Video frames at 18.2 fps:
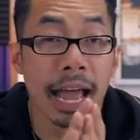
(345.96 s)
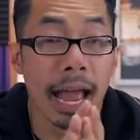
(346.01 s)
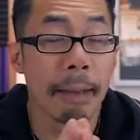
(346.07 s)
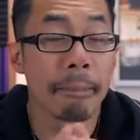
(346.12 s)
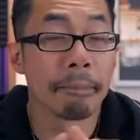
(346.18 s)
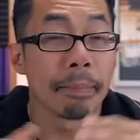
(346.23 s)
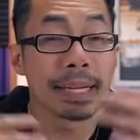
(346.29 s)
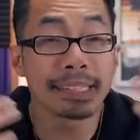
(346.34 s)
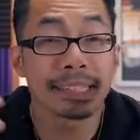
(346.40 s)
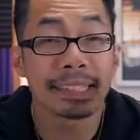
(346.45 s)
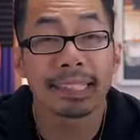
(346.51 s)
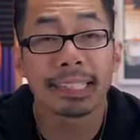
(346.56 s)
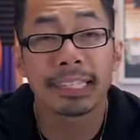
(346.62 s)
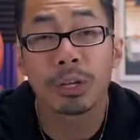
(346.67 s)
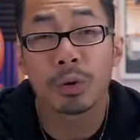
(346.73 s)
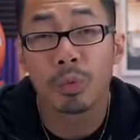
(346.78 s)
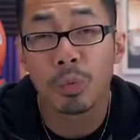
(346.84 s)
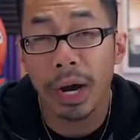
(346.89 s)
and basically
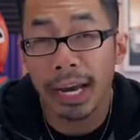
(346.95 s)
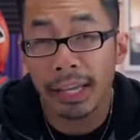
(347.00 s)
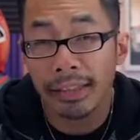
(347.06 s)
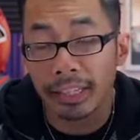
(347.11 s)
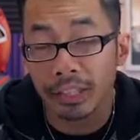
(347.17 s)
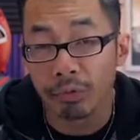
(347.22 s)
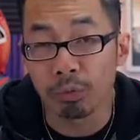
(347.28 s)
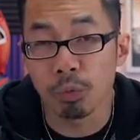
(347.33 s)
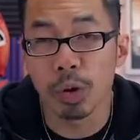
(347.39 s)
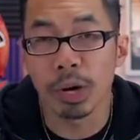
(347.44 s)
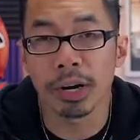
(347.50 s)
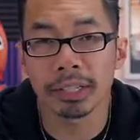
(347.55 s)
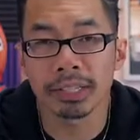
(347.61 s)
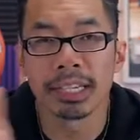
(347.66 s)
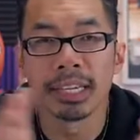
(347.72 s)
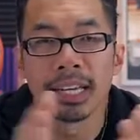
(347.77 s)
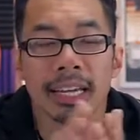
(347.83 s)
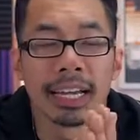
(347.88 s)
the way this
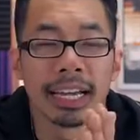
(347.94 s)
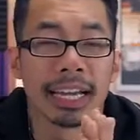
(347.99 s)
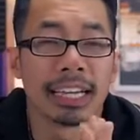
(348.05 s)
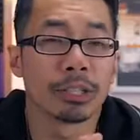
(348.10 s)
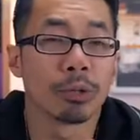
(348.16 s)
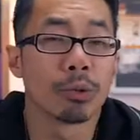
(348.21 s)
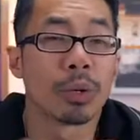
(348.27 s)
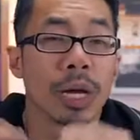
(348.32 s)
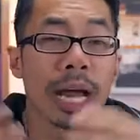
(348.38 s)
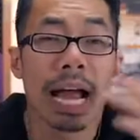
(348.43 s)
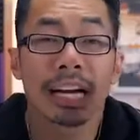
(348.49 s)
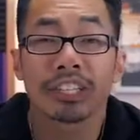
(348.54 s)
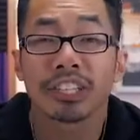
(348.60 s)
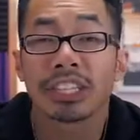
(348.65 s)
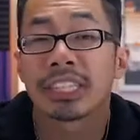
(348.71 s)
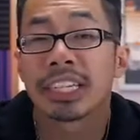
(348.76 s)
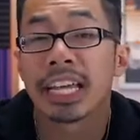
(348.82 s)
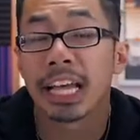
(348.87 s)
works is it will
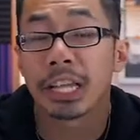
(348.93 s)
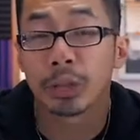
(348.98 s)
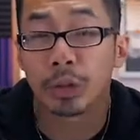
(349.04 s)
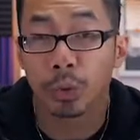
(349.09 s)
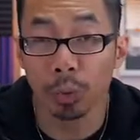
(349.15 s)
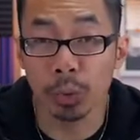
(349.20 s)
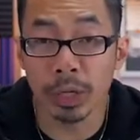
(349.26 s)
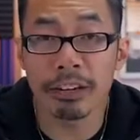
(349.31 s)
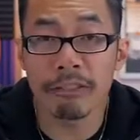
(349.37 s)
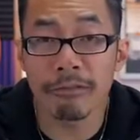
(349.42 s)
actually take 3